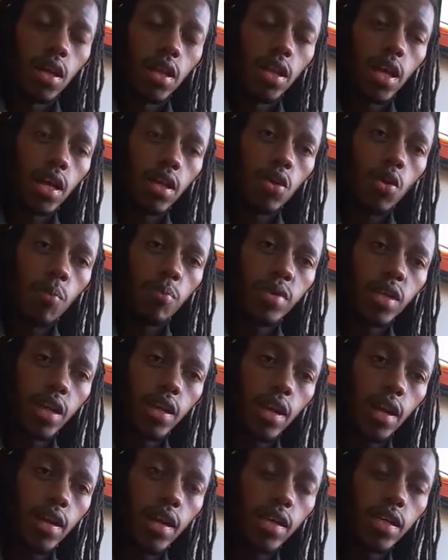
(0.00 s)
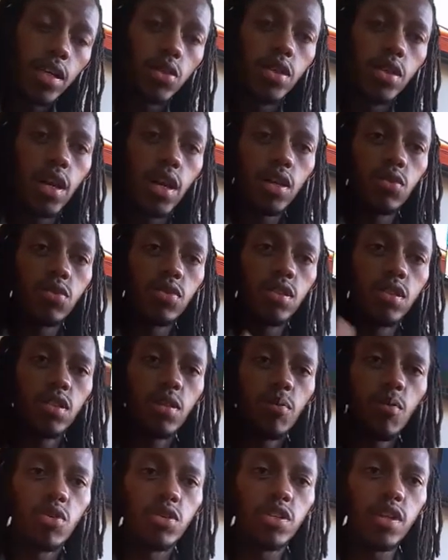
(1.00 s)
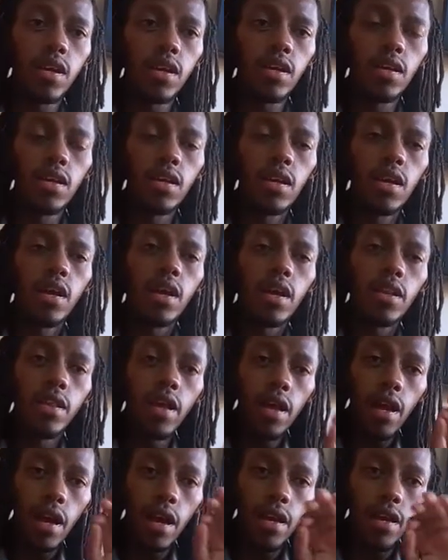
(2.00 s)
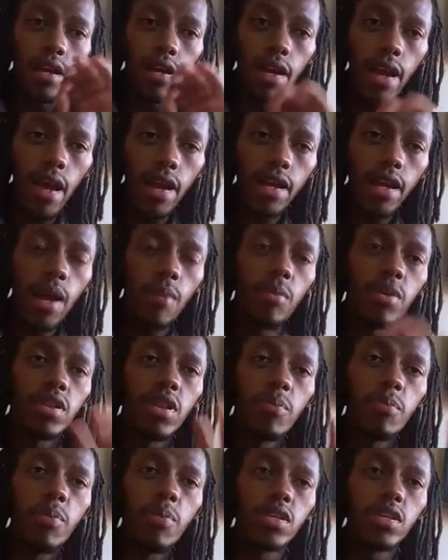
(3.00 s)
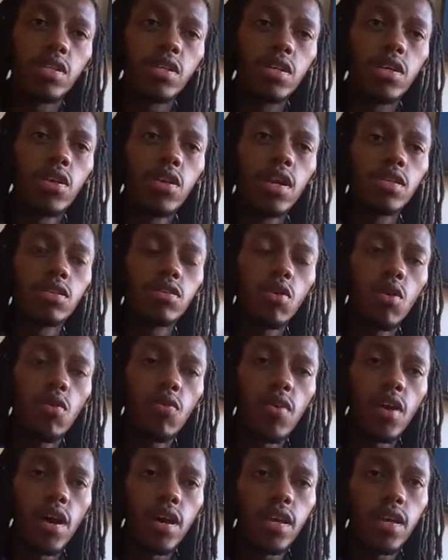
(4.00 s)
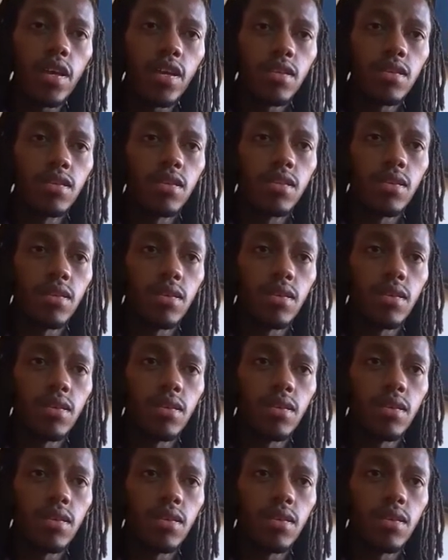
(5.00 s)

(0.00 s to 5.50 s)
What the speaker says: They had obtained a letter to take her to City Mortuary. They had lied about the particulars of her case.